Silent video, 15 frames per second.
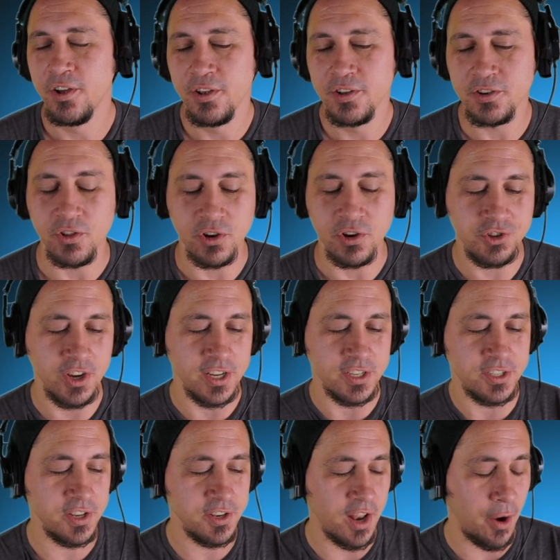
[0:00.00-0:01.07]
to their
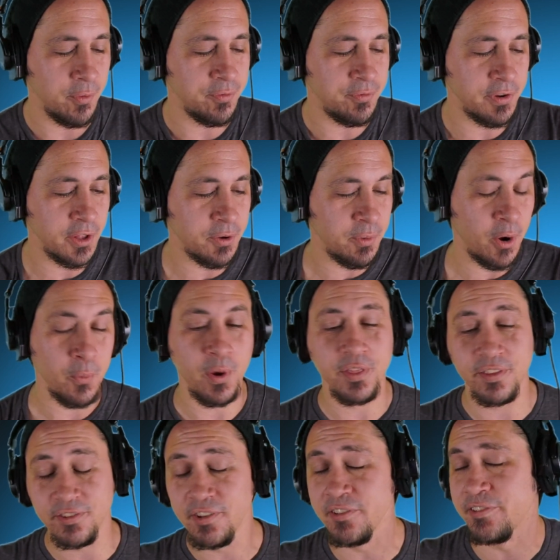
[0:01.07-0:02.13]
chest and not revealing right away.
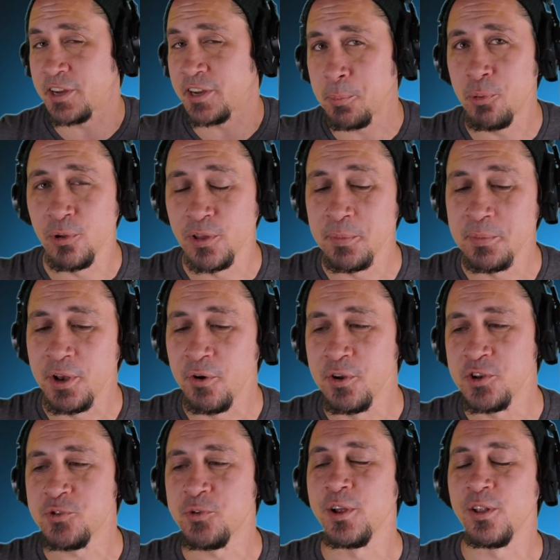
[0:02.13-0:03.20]
This is like a
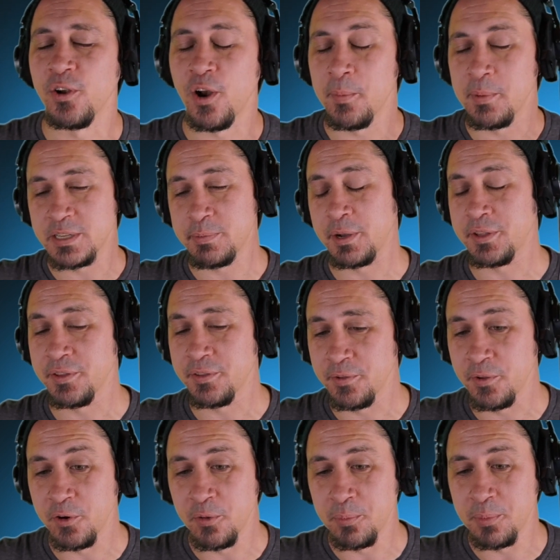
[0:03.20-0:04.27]
preliminary trailer. I'm expecting
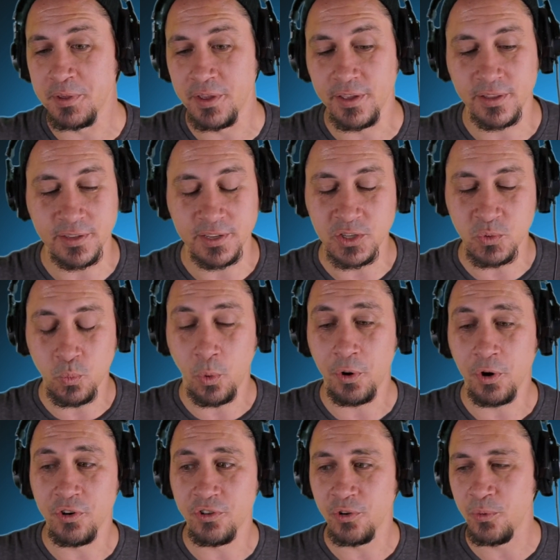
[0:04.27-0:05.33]
there to be at least one
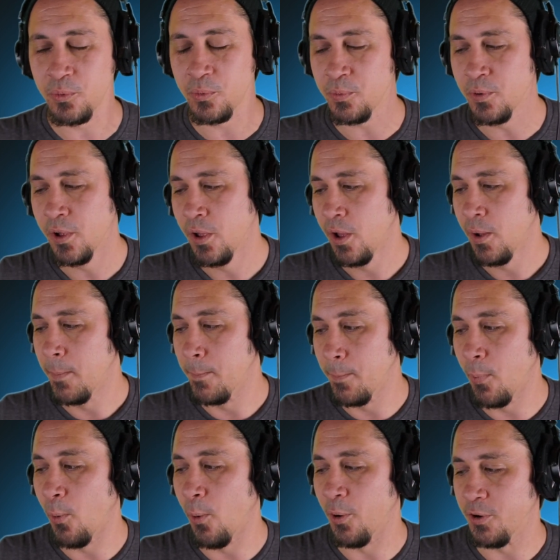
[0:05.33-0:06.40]
or two
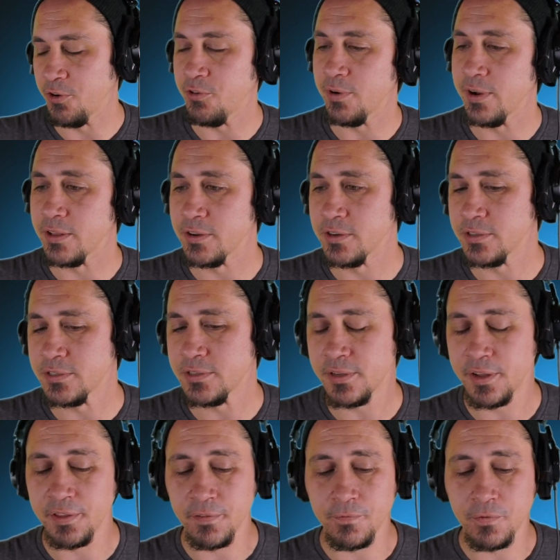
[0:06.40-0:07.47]
more trailers
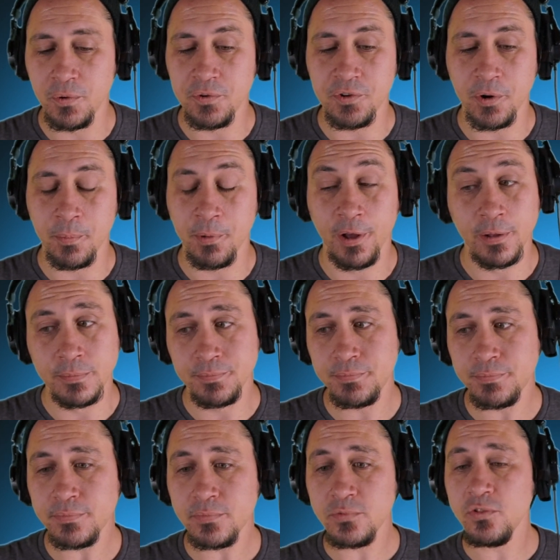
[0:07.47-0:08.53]
in the future, but
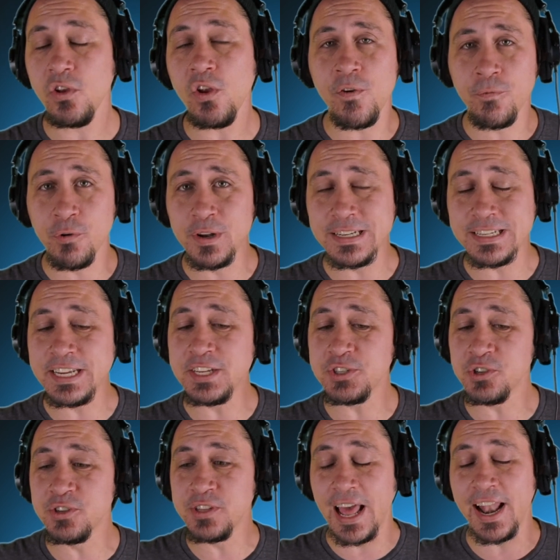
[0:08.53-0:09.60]
for a
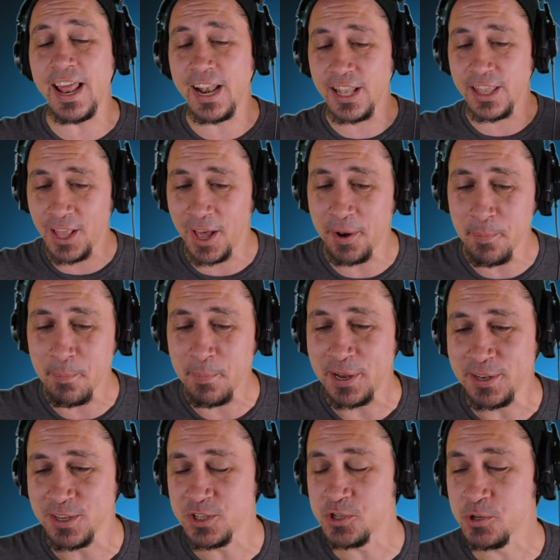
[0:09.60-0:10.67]
teaser that had a lot of
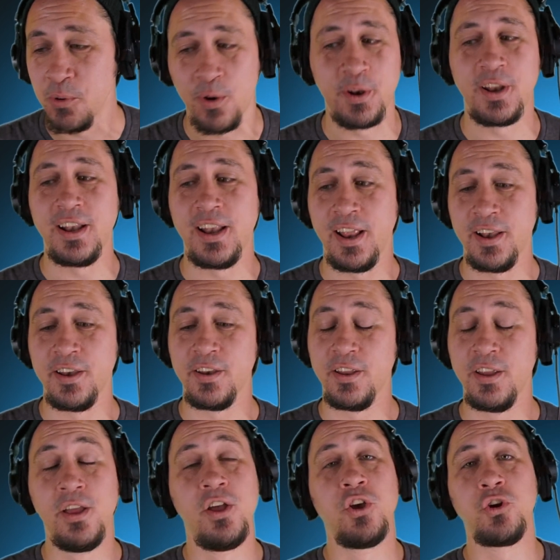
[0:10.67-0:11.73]
meat to chew on it and
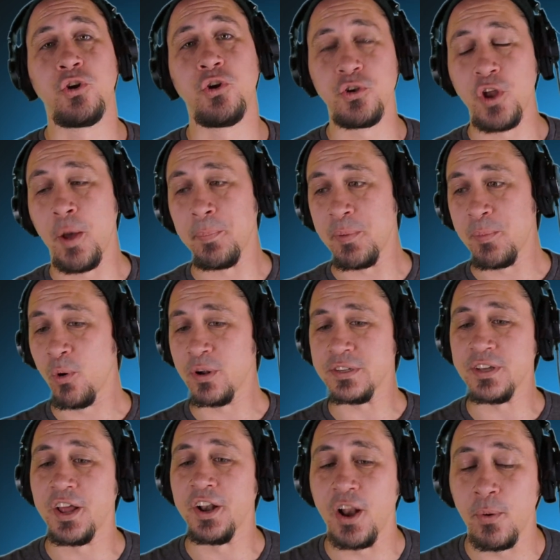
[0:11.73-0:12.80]
could not be more
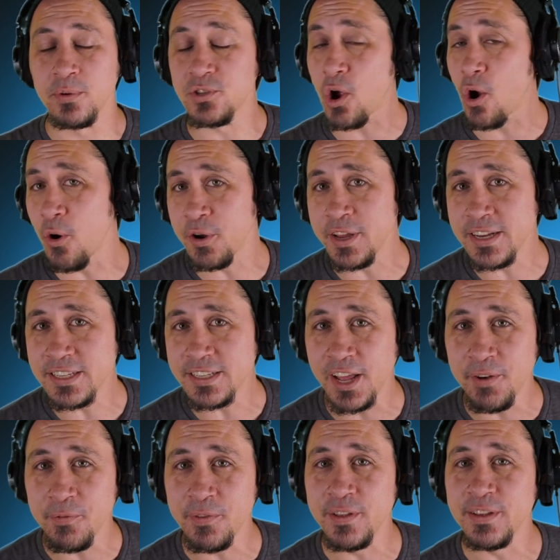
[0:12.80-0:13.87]
excited. I was already
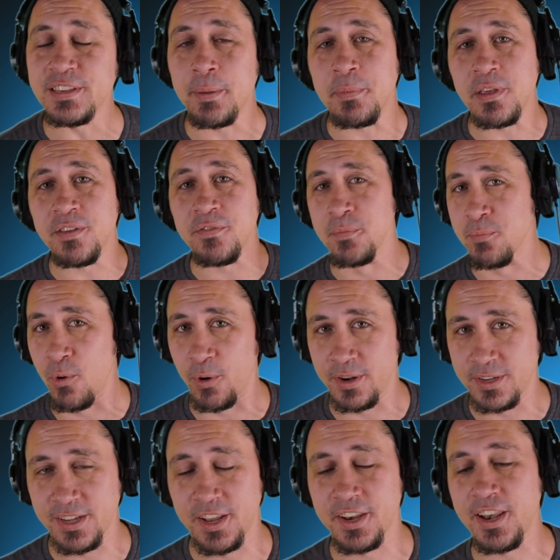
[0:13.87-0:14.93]
excited for this. I'm even more
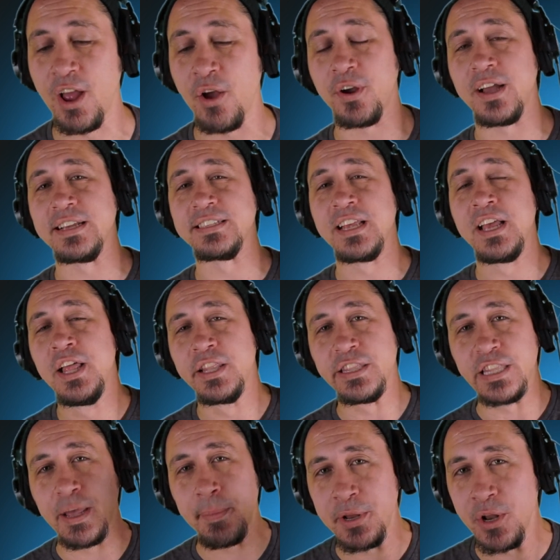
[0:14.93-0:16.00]
excited now, guys.
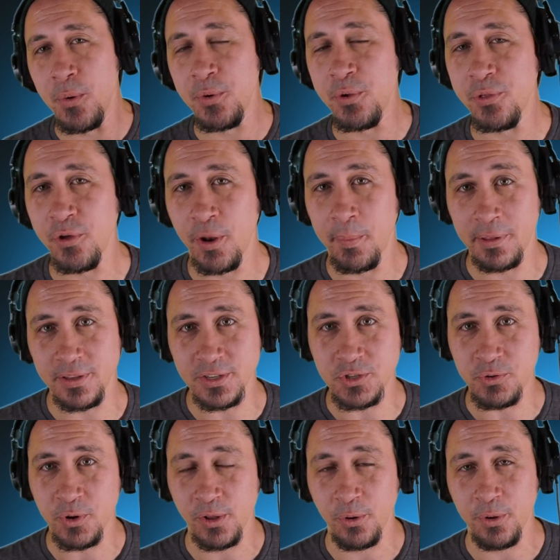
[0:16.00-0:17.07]
Let me know what you thought about this
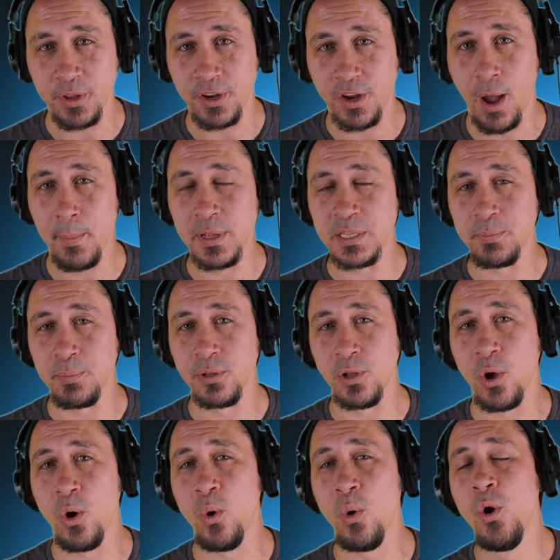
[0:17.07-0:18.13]
trailer in the comments
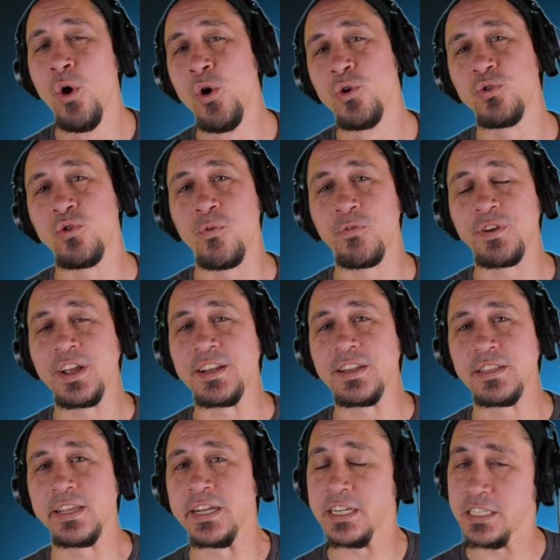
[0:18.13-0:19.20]
below. Don't forget
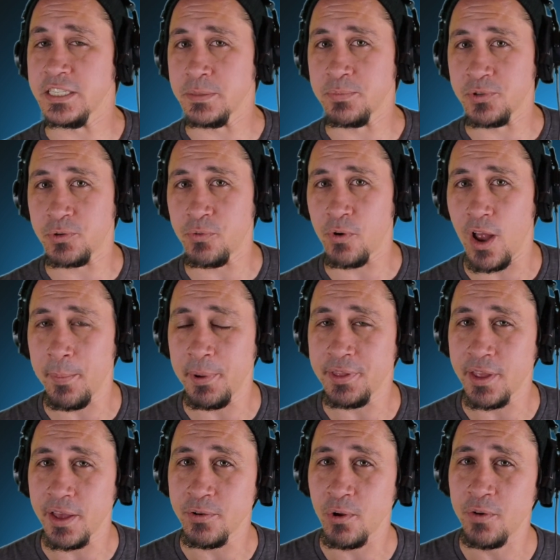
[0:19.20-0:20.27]
to like and subscribe, hit
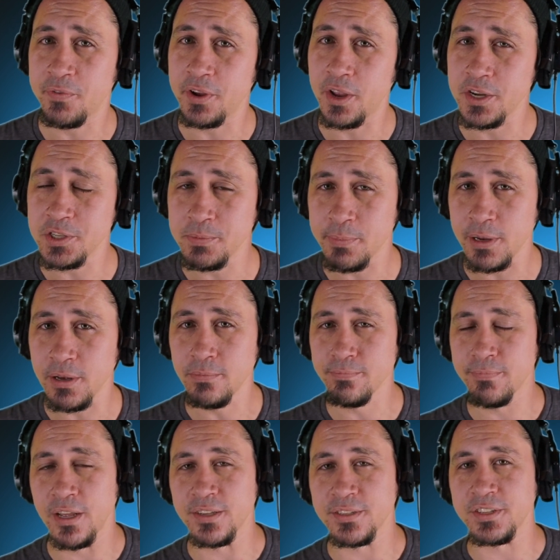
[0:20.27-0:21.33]
that notification bell.
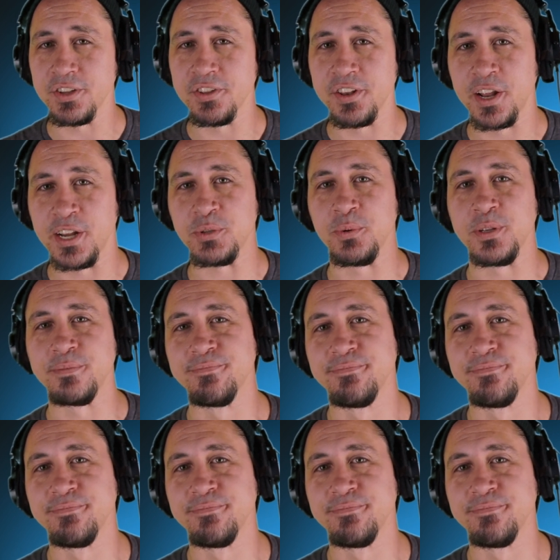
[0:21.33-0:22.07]
I'll see you in the next one.